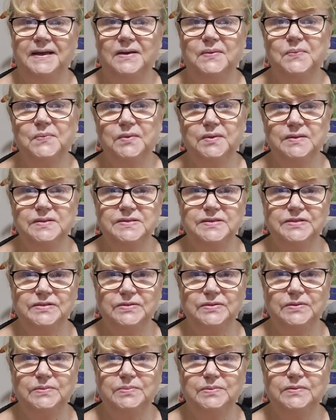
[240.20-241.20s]
out weren't
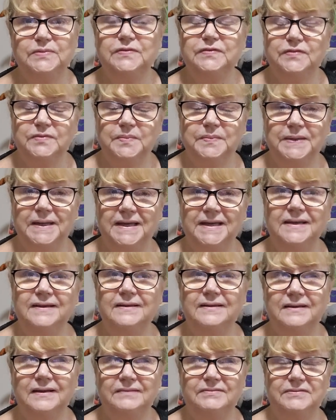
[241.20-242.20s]
suitable for
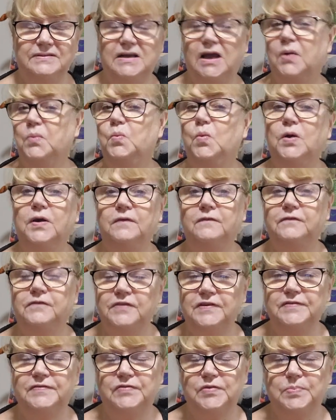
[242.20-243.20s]
me and weren't
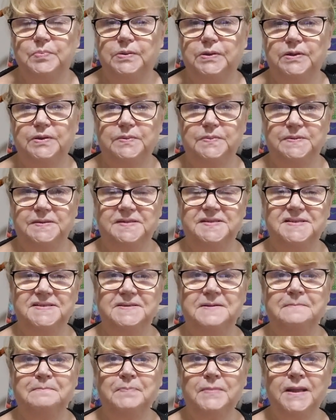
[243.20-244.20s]
fit for purpose.
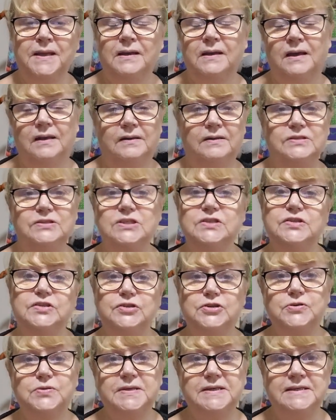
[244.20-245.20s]
And I
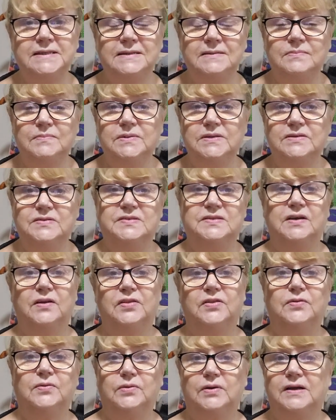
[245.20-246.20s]
just joined in because I
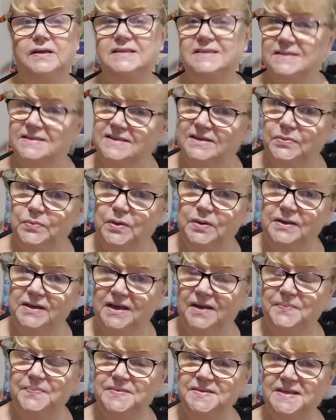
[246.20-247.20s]
thought I'd see what
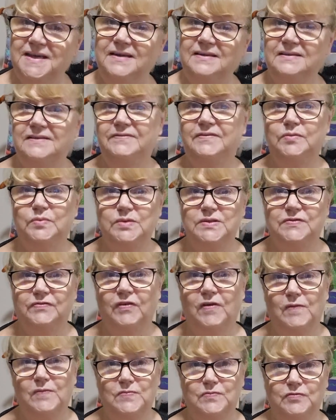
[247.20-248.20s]
comes out and if it was
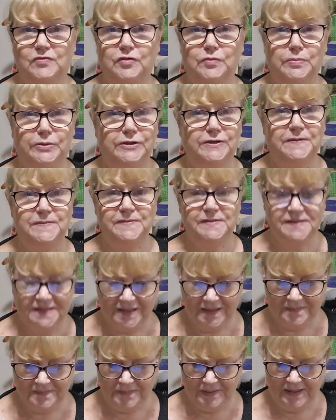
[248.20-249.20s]
fit for purpose,
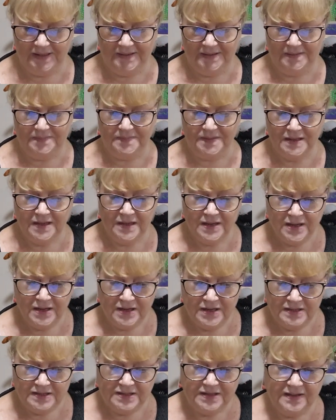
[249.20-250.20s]
I'd make them.
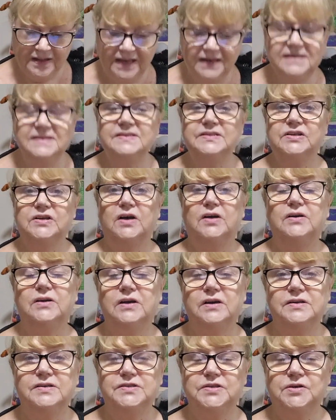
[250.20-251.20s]
So that is
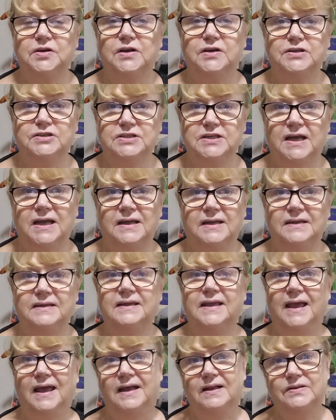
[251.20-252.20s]
Coco's Crochet
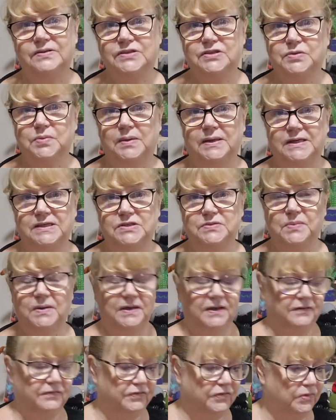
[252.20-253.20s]
Cal
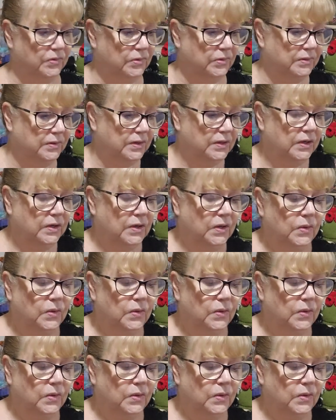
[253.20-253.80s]
2024.